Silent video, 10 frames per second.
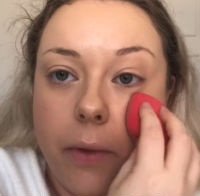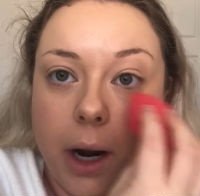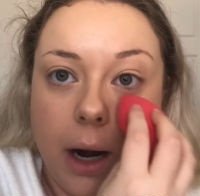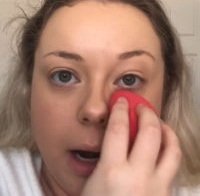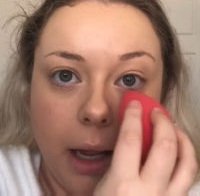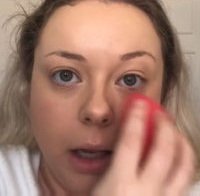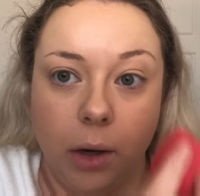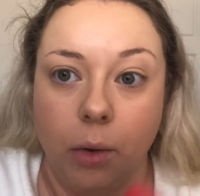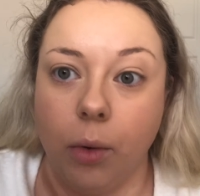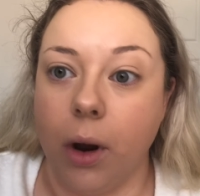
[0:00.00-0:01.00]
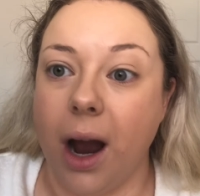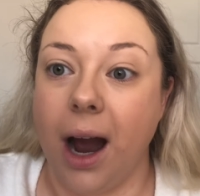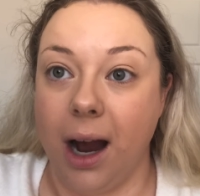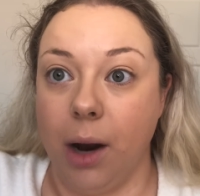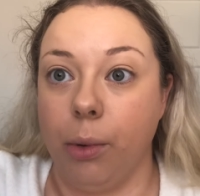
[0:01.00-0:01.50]
then I'll let you know
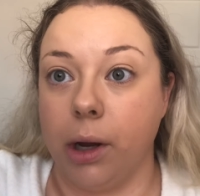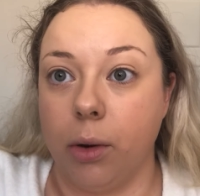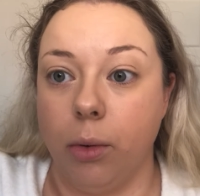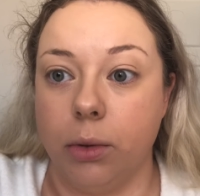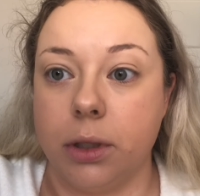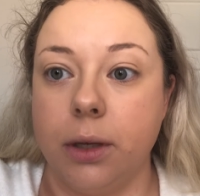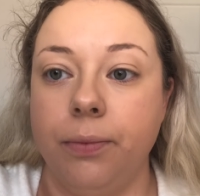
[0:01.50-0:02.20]
how it goes.